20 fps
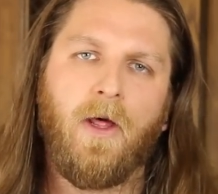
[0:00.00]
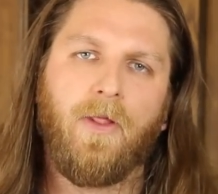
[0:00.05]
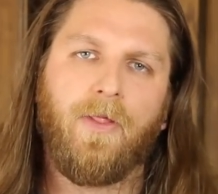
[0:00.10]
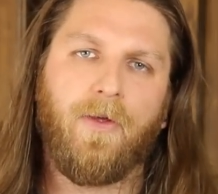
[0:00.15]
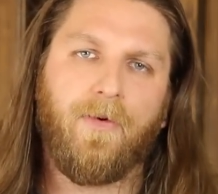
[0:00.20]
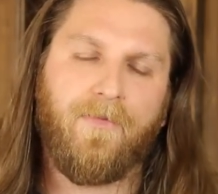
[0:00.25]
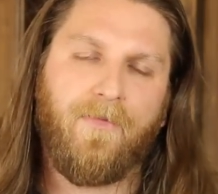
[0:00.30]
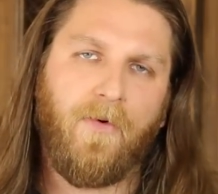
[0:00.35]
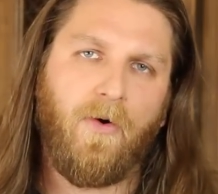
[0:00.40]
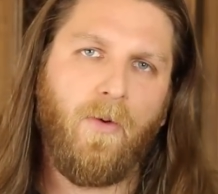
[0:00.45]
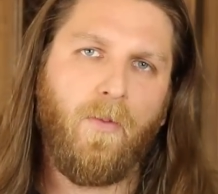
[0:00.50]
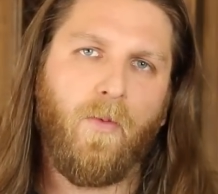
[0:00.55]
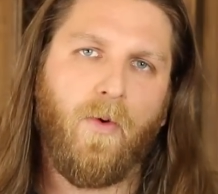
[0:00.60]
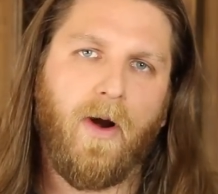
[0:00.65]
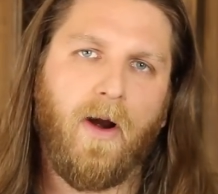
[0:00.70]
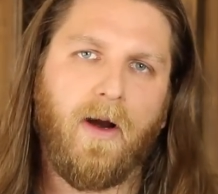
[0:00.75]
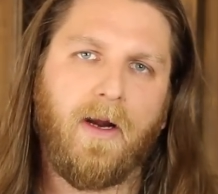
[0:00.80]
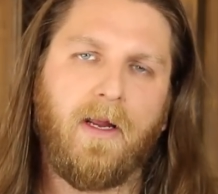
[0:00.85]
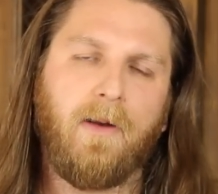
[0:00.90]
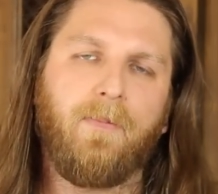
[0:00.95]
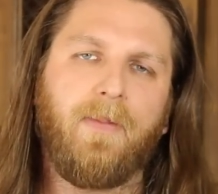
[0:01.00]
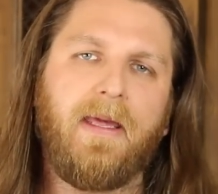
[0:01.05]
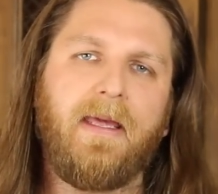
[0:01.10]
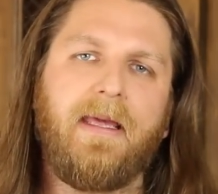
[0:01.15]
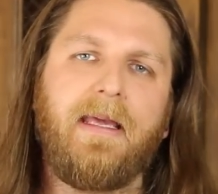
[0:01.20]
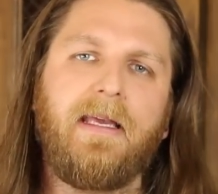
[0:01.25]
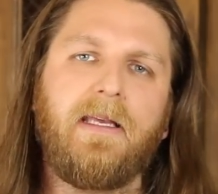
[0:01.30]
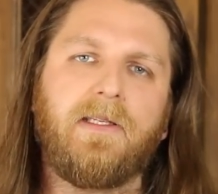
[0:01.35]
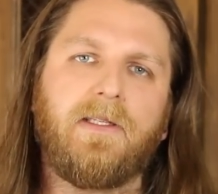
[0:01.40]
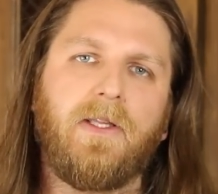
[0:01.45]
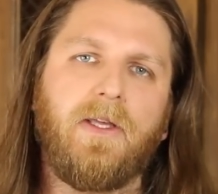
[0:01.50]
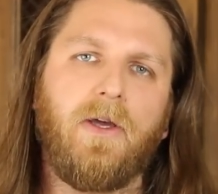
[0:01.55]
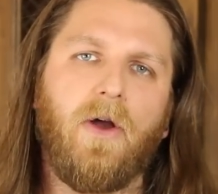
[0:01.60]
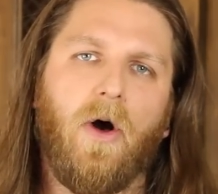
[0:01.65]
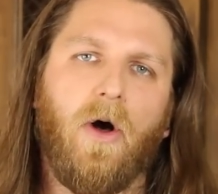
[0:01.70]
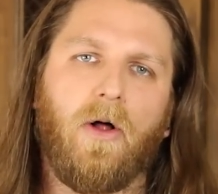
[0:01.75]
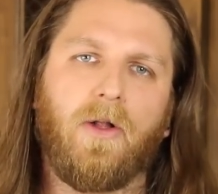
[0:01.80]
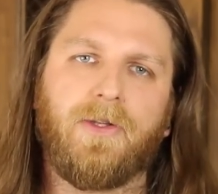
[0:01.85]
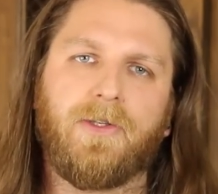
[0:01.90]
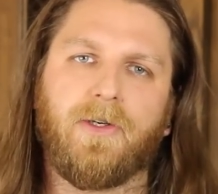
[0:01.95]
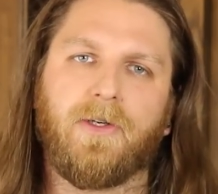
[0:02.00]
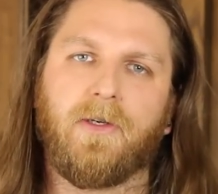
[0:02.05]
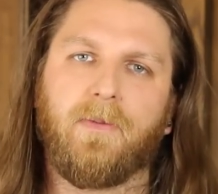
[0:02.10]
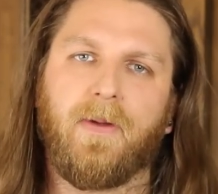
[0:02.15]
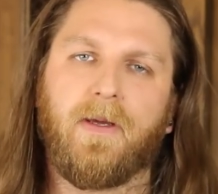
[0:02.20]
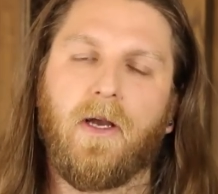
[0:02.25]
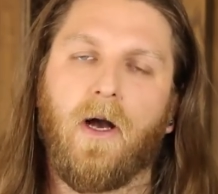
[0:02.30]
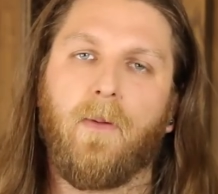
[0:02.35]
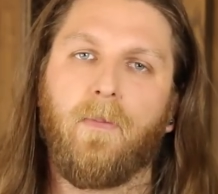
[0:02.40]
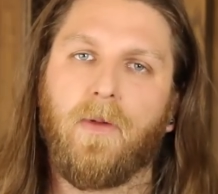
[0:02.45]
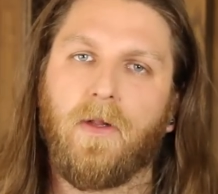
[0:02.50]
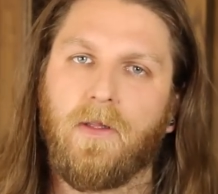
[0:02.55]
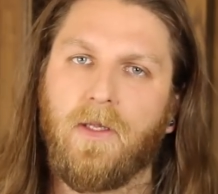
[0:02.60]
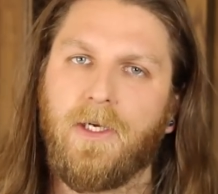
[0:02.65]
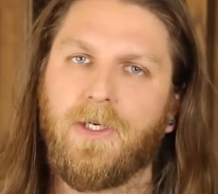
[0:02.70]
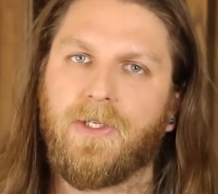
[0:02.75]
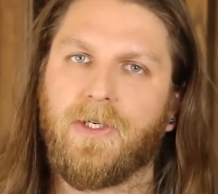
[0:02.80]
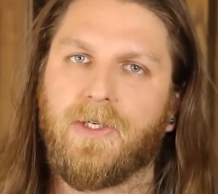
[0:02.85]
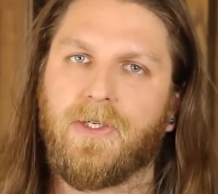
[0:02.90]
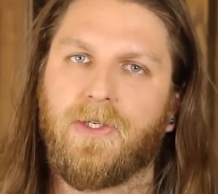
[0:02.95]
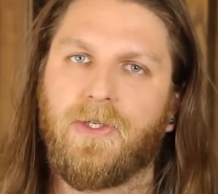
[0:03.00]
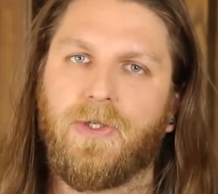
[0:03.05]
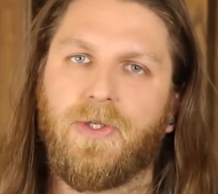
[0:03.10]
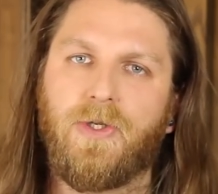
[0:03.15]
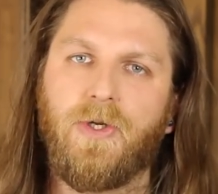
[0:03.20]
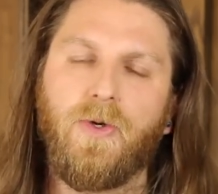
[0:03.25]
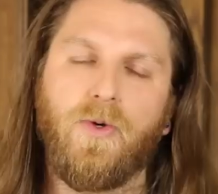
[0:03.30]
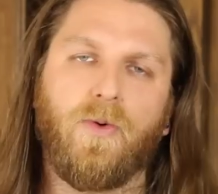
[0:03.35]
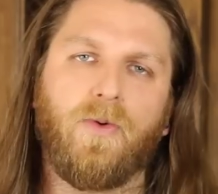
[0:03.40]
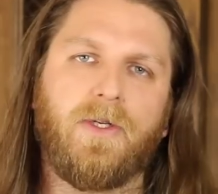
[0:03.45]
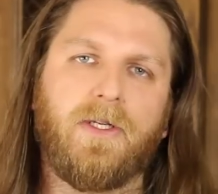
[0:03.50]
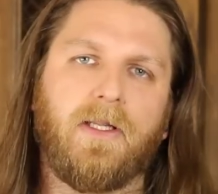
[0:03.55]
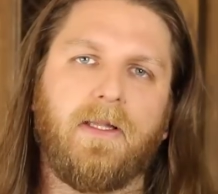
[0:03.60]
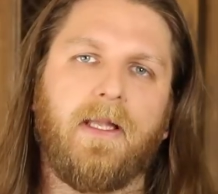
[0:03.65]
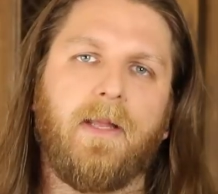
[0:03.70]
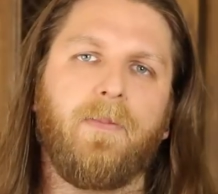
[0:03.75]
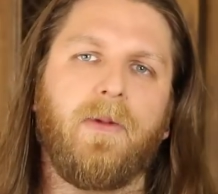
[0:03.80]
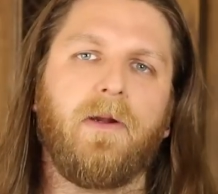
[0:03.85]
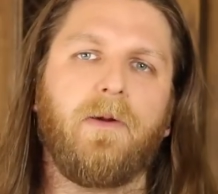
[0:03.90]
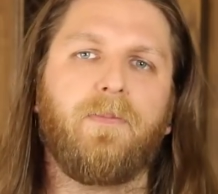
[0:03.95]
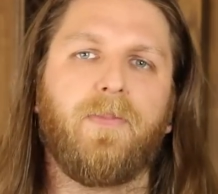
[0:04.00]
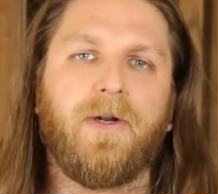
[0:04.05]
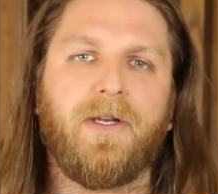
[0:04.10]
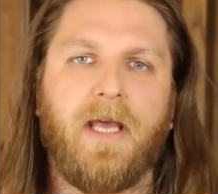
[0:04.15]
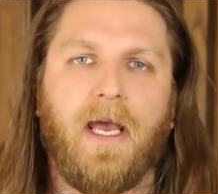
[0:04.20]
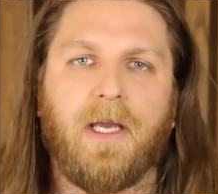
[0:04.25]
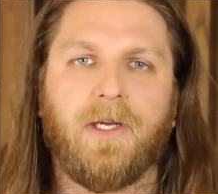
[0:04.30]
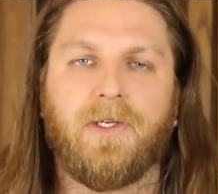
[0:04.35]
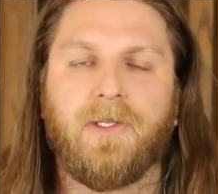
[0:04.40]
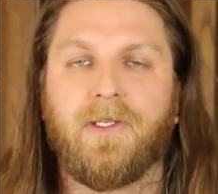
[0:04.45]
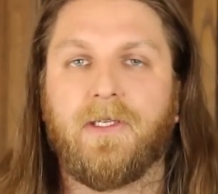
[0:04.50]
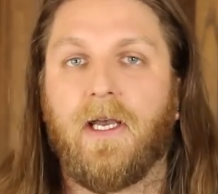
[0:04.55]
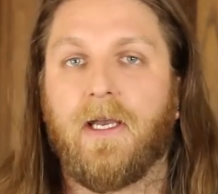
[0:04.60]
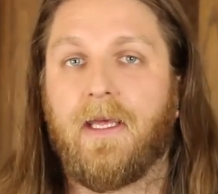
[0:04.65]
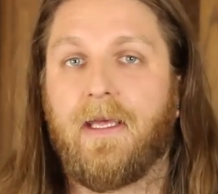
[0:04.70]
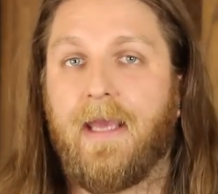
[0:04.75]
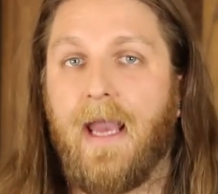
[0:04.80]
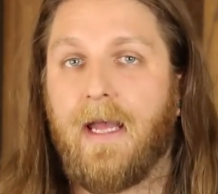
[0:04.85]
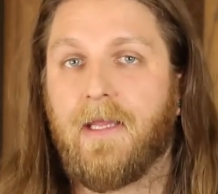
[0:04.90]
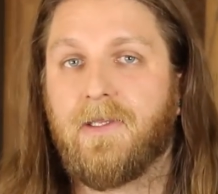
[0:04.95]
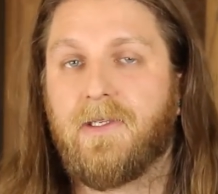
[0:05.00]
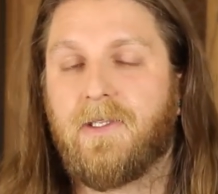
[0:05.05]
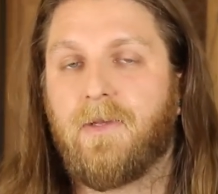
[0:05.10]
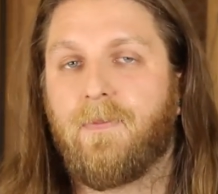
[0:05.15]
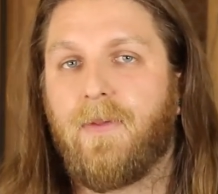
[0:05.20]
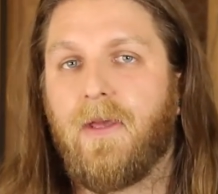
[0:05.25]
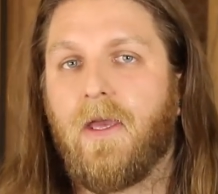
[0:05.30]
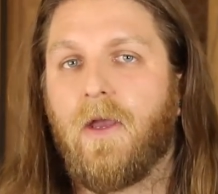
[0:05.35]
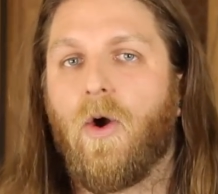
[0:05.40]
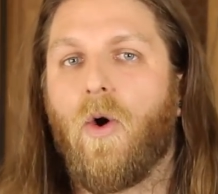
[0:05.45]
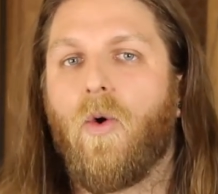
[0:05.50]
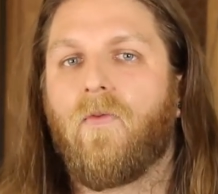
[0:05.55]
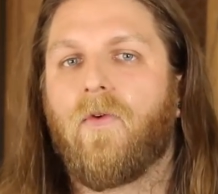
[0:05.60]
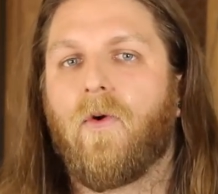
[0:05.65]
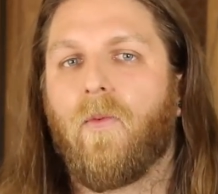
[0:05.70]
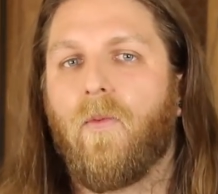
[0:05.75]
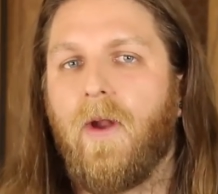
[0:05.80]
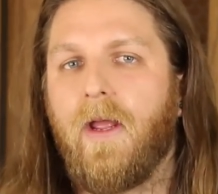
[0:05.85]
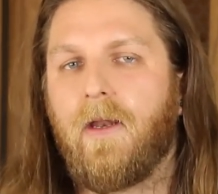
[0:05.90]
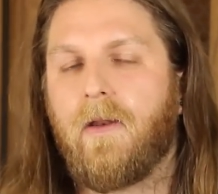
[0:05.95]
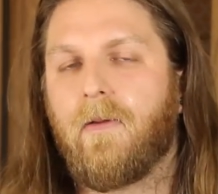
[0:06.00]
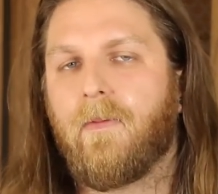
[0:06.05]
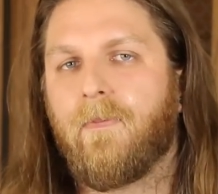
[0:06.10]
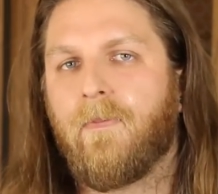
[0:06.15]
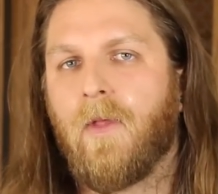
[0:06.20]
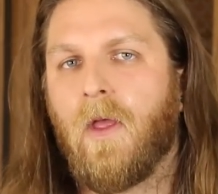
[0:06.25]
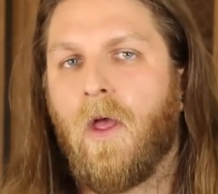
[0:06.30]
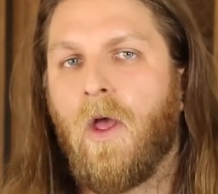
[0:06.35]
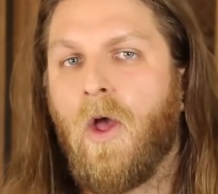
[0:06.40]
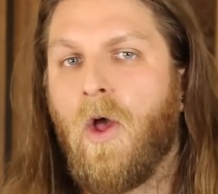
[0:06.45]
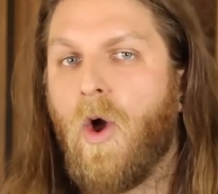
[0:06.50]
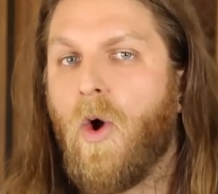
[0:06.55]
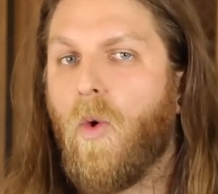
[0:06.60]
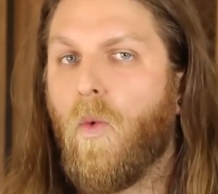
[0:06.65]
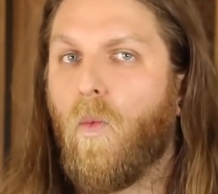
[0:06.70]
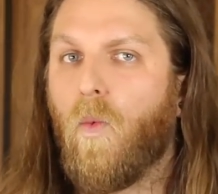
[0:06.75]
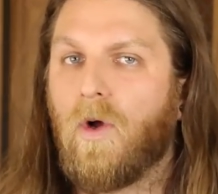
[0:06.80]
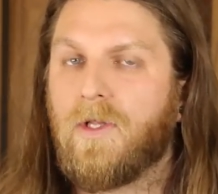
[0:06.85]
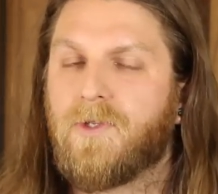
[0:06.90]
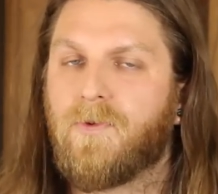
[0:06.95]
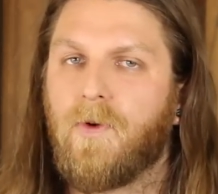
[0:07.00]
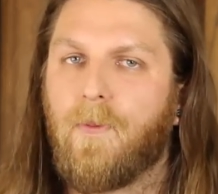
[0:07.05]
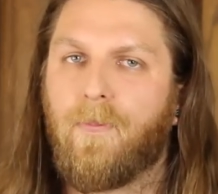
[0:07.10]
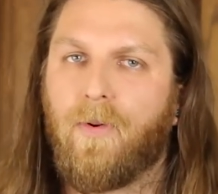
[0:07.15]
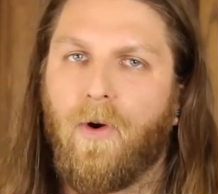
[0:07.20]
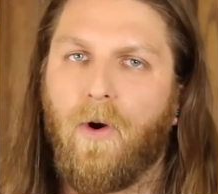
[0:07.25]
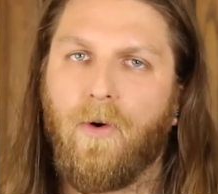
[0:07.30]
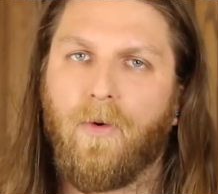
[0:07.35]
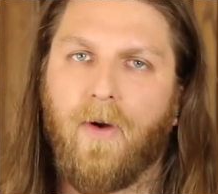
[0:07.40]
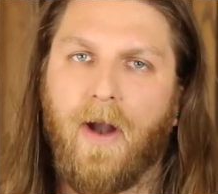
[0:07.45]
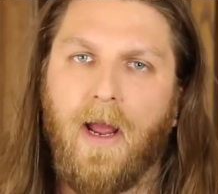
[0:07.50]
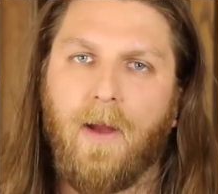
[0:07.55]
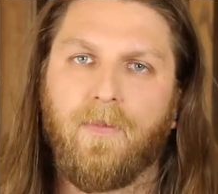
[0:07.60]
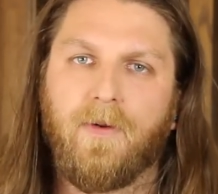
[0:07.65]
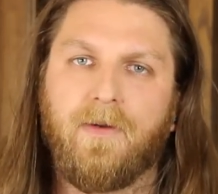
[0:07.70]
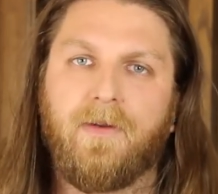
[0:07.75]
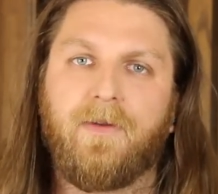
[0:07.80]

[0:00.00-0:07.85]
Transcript: The firmware can be easily altered to become malicious due to limited protections against being overwritten. Once reprogrammed,